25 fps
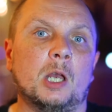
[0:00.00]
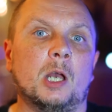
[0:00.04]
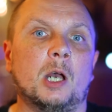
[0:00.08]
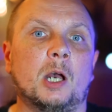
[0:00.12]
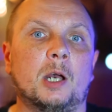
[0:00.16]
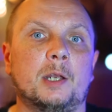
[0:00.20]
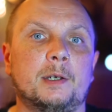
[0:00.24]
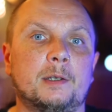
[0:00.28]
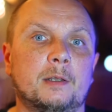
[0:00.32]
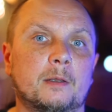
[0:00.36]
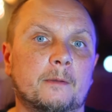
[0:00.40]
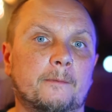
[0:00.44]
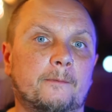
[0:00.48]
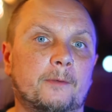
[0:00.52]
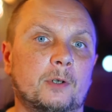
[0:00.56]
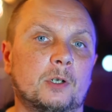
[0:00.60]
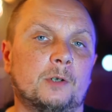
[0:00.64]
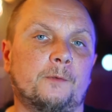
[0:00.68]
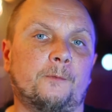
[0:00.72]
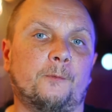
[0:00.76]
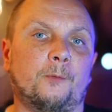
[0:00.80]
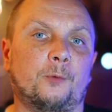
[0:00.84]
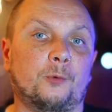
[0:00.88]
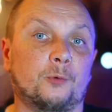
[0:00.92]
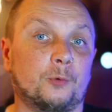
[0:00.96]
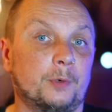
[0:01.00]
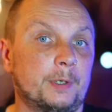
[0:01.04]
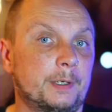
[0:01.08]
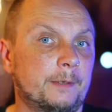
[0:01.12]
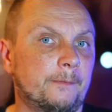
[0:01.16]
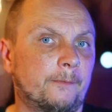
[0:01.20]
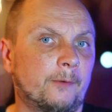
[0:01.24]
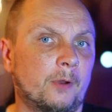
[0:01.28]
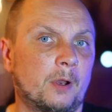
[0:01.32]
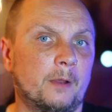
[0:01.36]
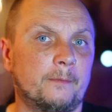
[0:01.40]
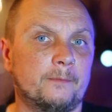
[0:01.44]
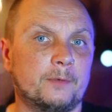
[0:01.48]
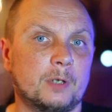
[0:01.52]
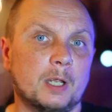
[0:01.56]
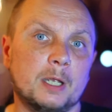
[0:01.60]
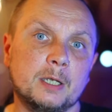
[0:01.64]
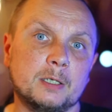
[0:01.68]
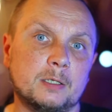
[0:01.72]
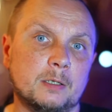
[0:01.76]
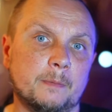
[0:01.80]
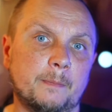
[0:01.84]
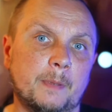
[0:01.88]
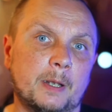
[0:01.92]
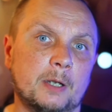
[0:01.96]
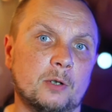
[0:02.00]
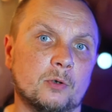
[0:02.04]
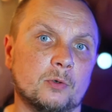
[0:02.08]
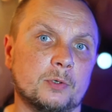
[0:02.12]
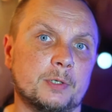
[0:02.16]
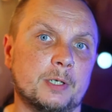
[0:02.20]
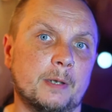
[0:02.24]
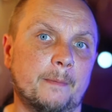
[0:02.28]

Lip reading: hide in the fish for 3 to 5 days depending on